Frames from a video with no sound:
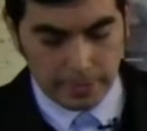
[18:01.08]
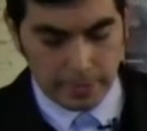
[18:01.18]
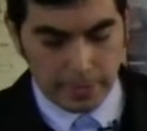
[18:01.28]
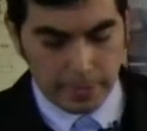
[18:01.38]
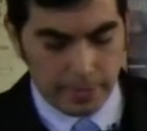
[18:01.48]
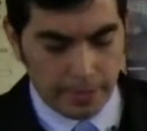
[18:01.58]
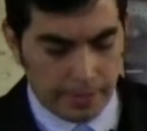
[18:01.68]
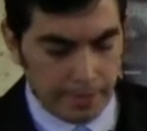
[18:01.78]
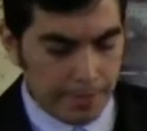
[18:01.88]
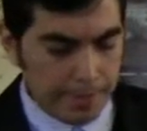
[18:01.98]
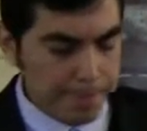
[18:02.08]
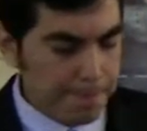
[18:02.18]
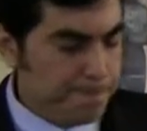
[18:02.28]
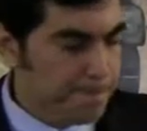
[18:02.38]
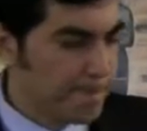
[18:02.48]
the
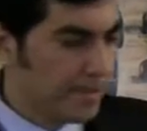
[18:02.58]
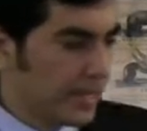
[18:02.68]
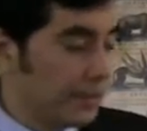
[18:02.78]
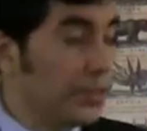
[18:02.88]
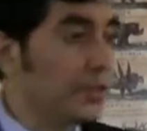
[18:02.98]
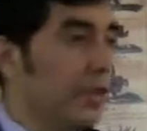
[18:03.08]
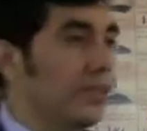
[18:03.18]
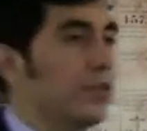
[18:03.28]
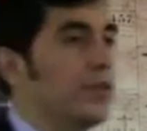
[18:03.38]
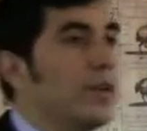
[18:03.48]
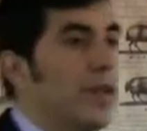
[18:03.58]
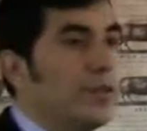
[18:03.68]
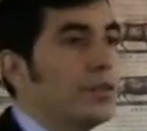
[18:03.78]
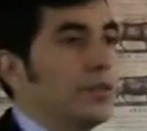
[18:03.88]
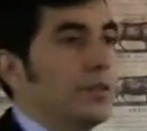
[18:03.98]
um, distress of
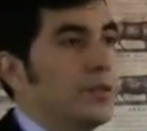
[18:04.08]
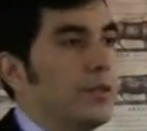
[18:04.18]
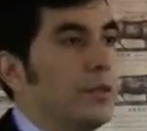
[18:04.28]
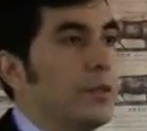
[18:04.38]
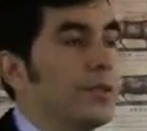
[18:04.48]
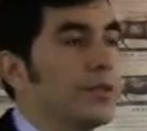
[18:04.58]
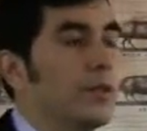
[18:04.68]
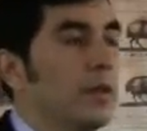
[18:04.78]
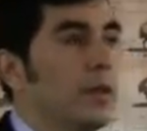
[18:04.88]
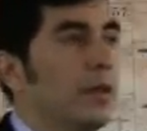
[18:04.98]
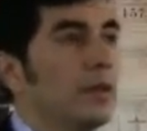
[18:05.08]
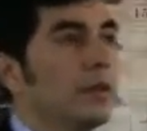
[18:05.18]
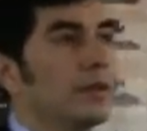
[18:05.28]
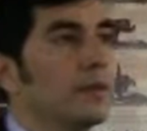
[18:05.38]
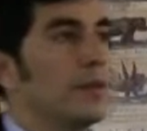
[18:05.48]
nations. It was,
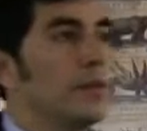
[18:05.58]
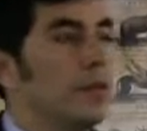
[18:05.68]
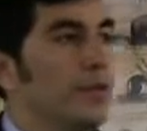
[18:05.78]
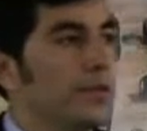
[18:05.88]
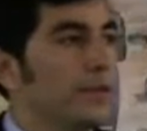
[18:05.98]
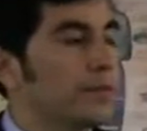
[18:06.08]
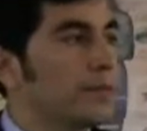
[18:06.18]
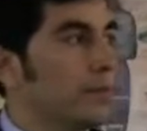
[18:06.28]
it was